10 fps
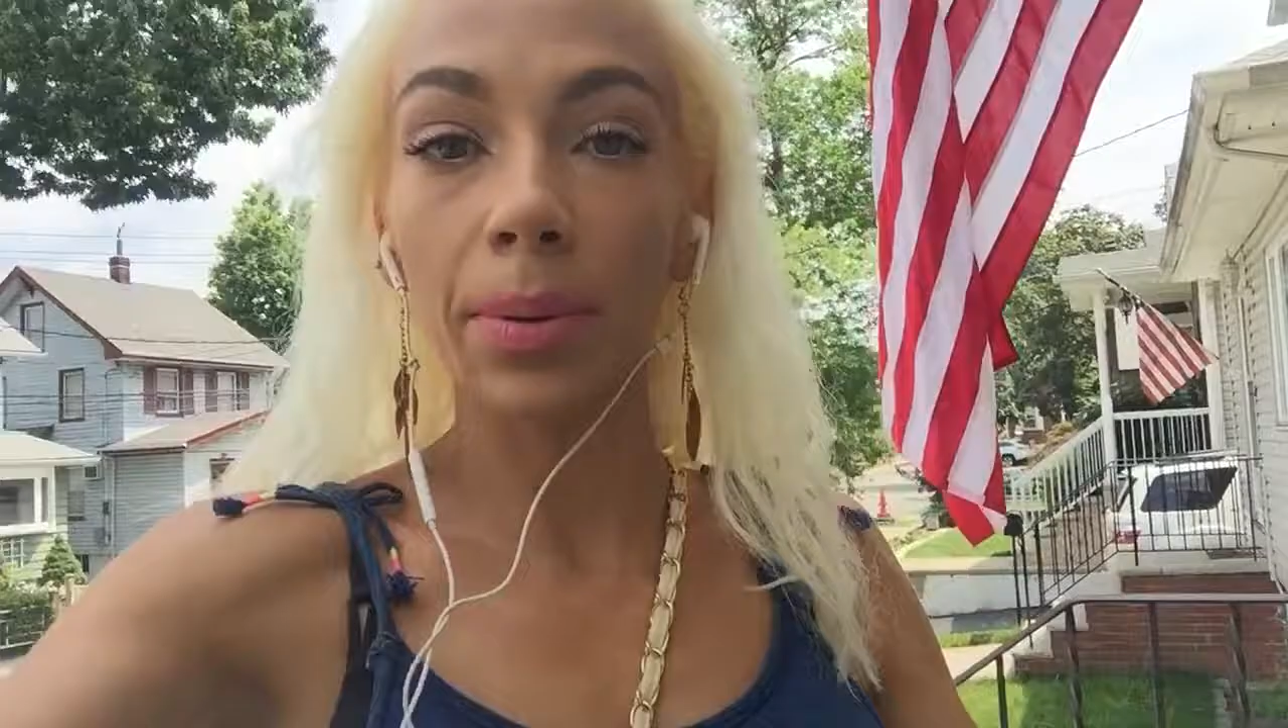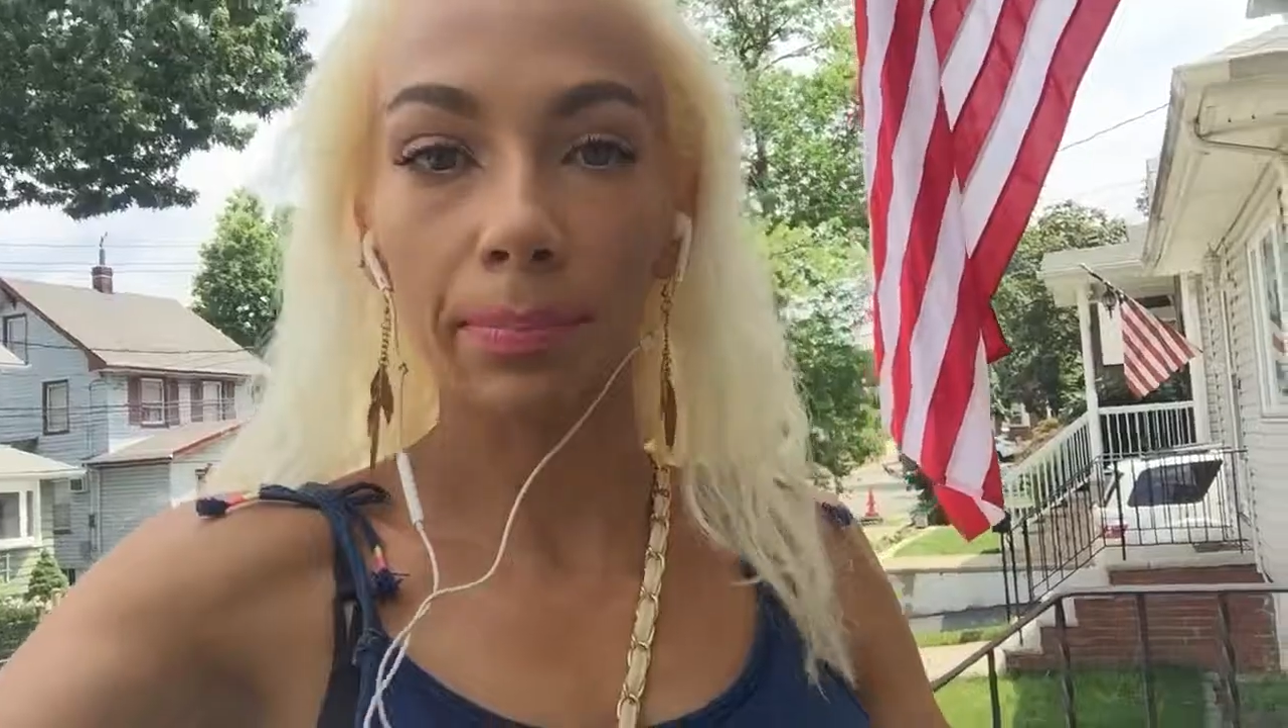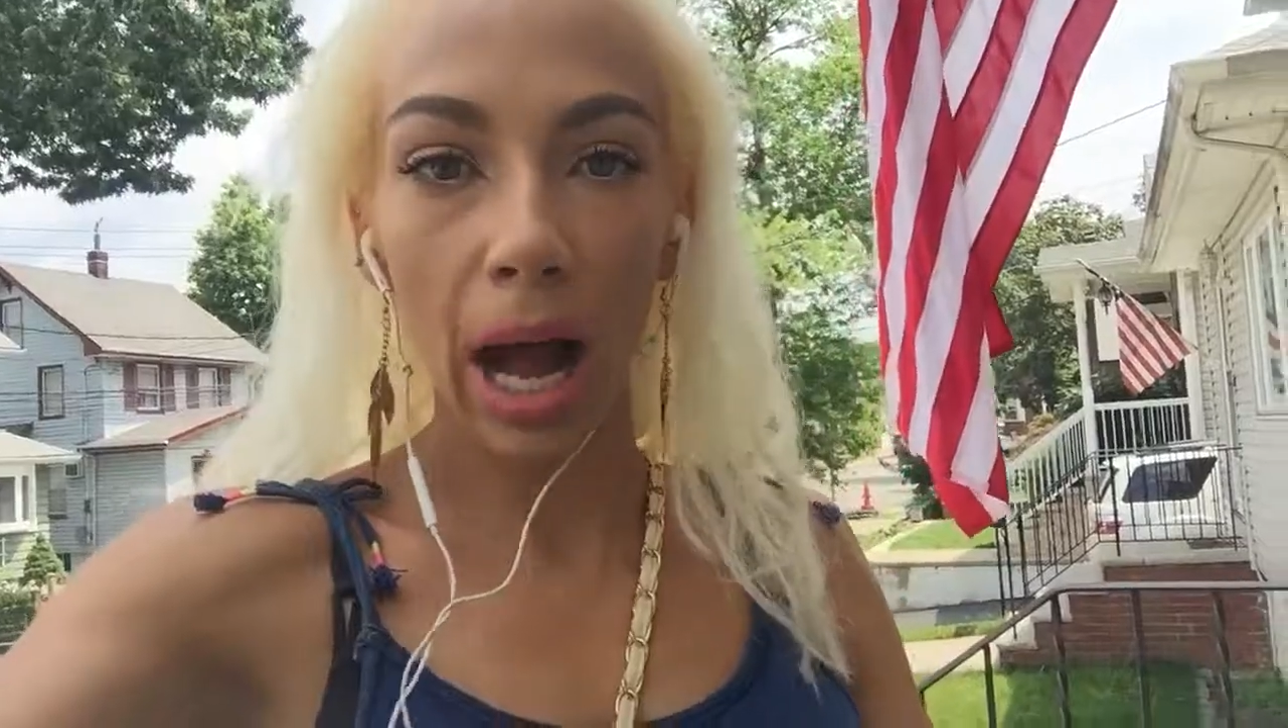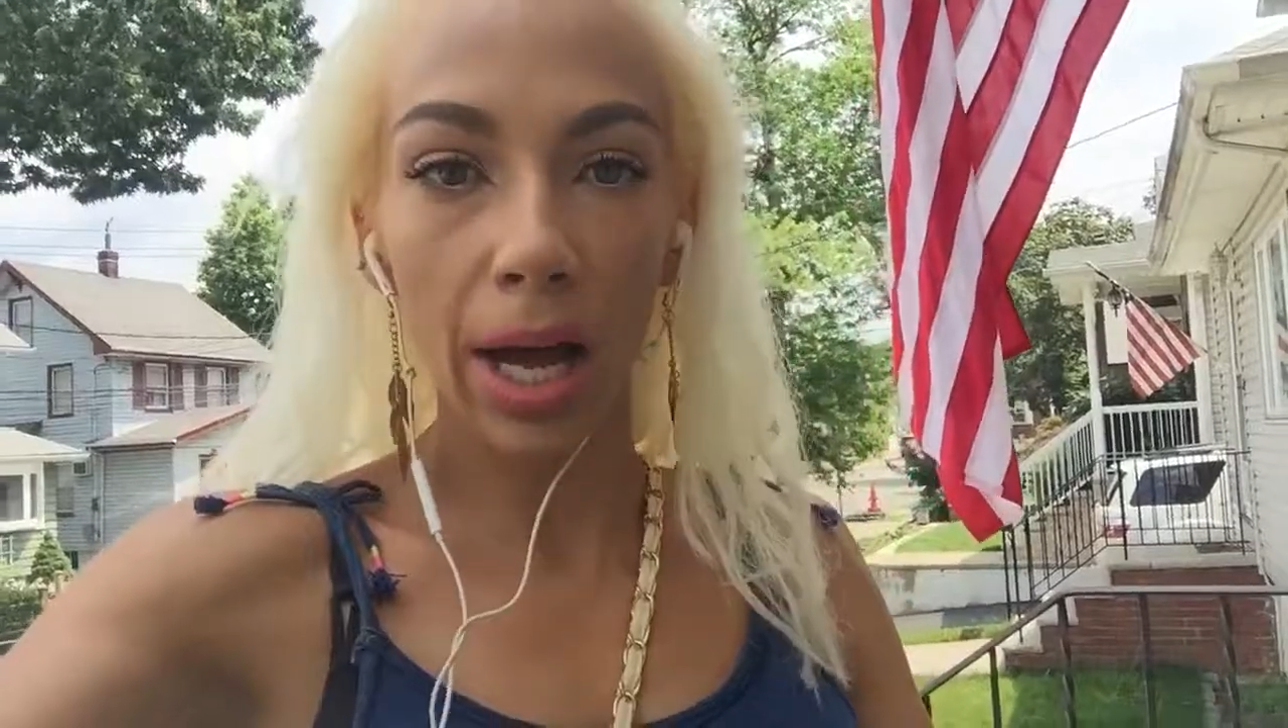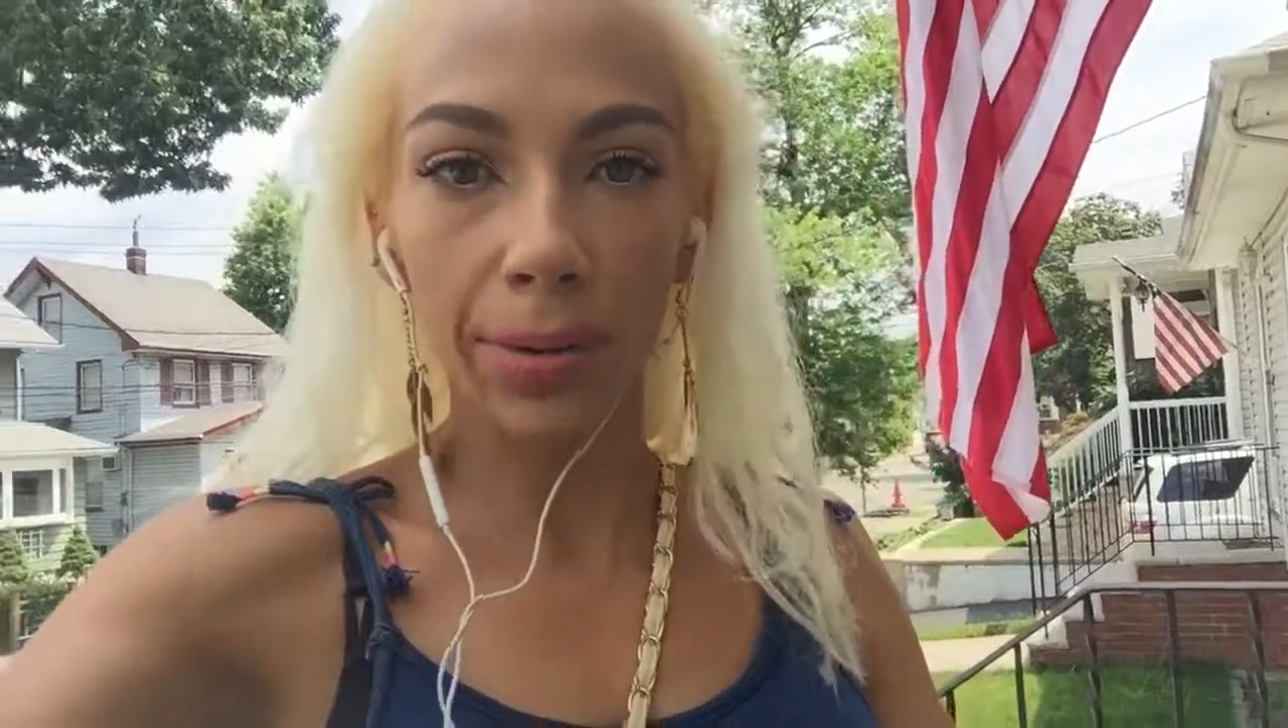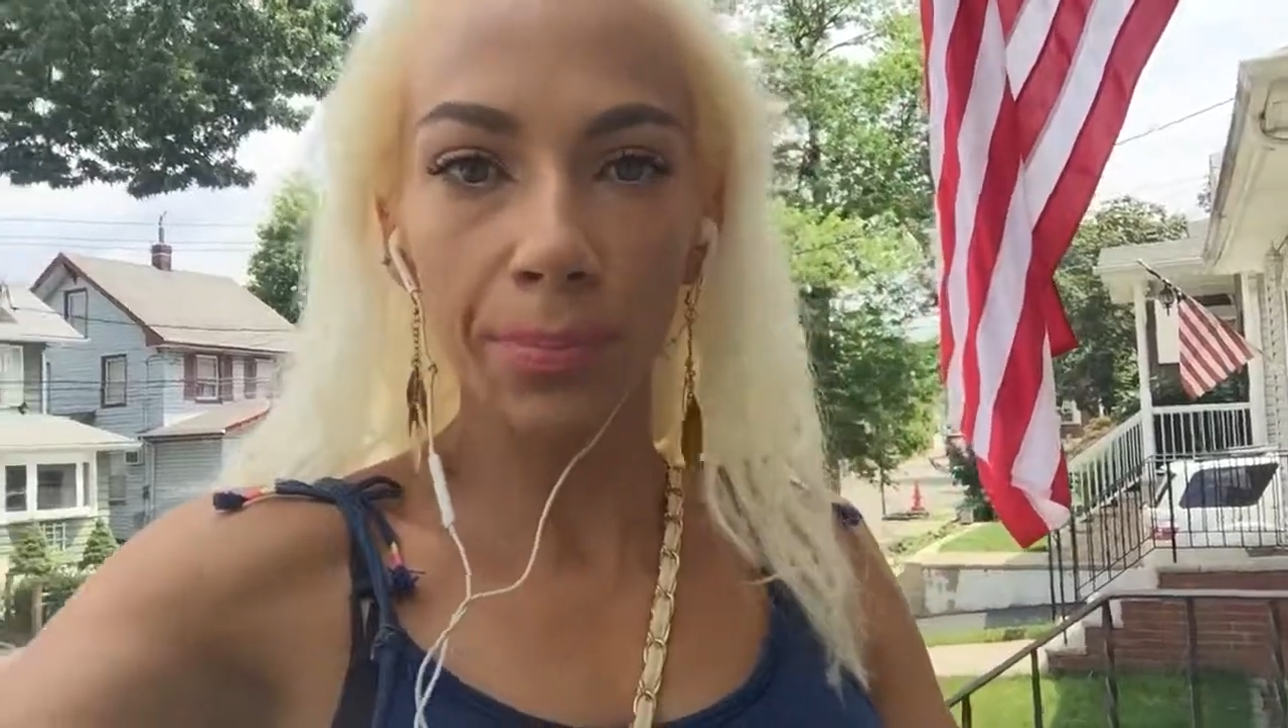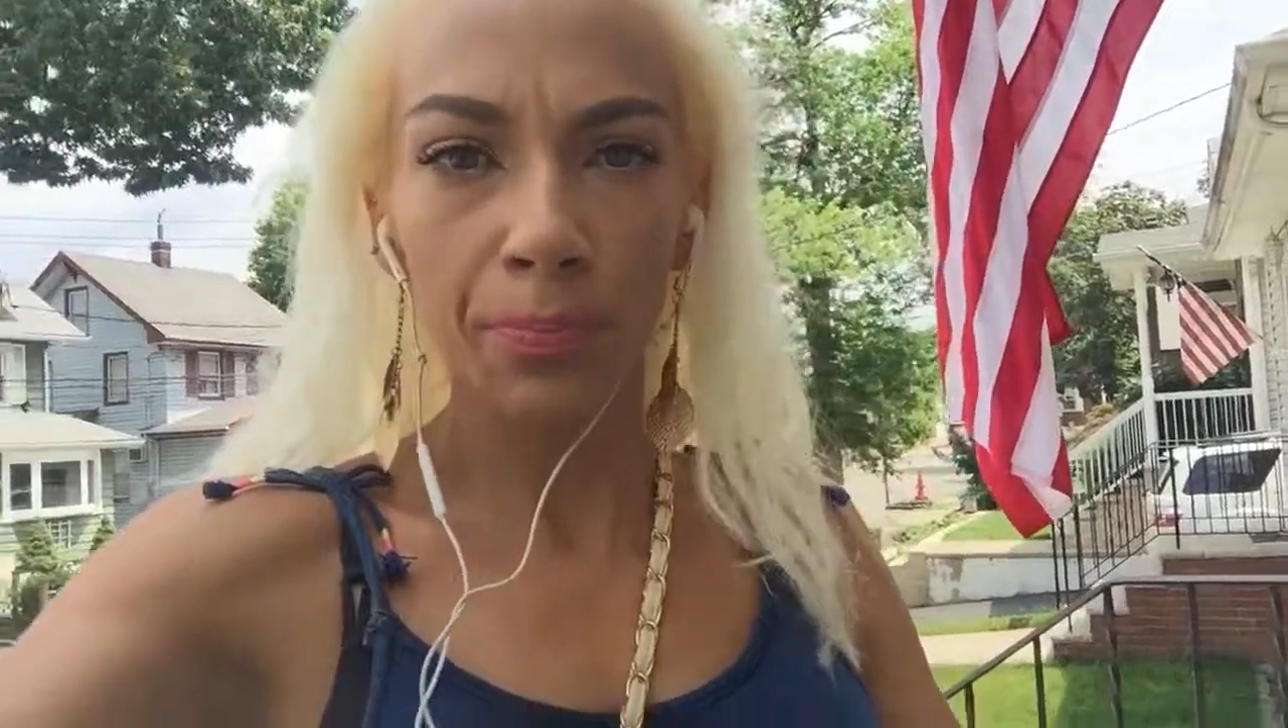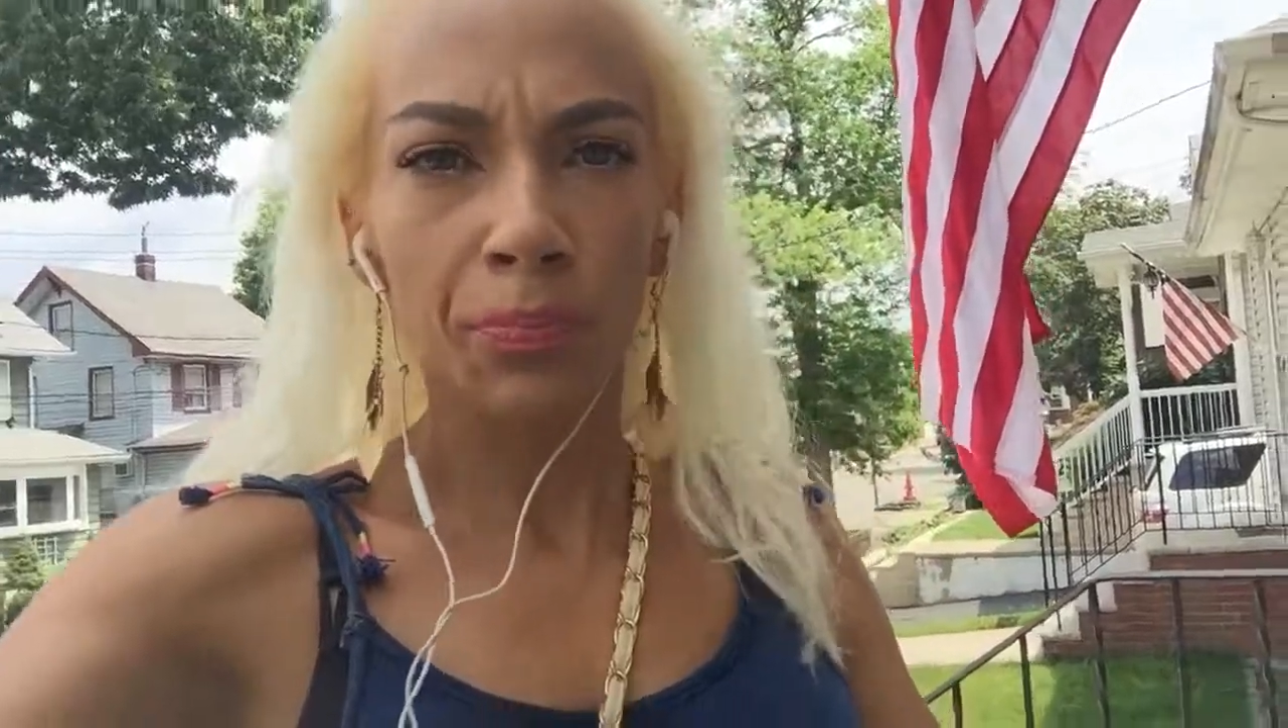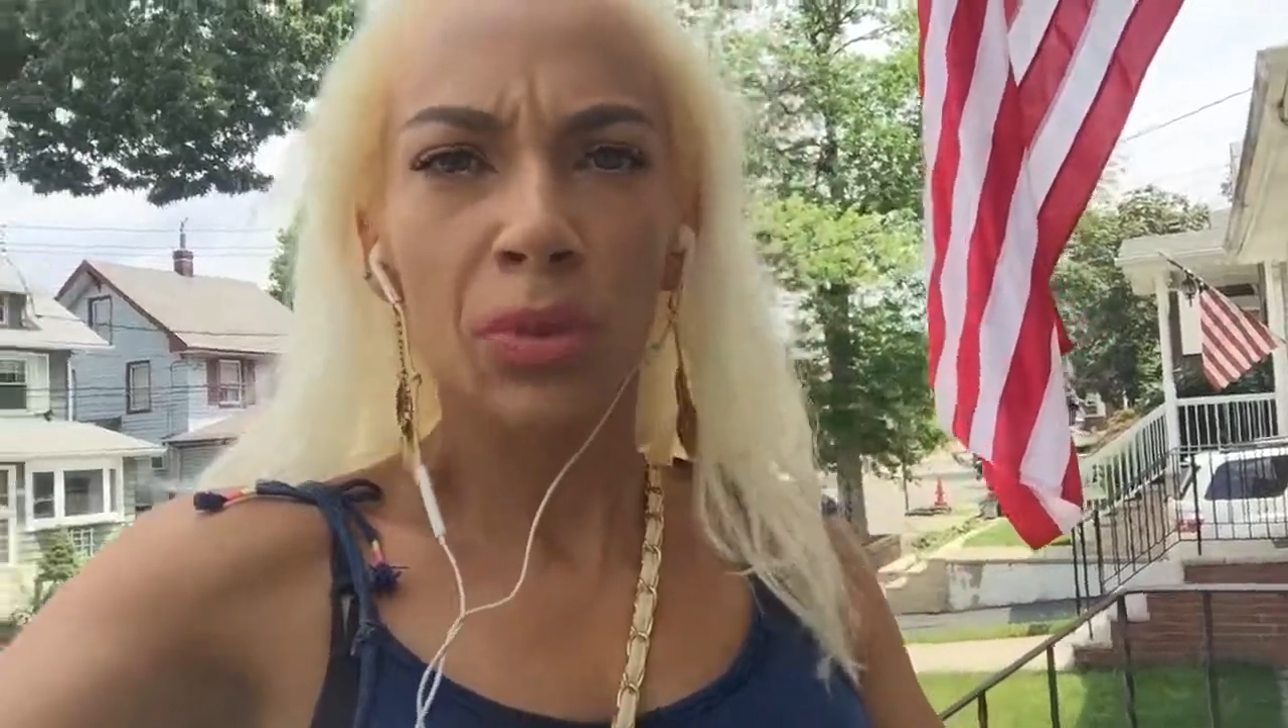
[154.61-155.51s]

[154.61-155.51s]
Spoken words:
and bottom,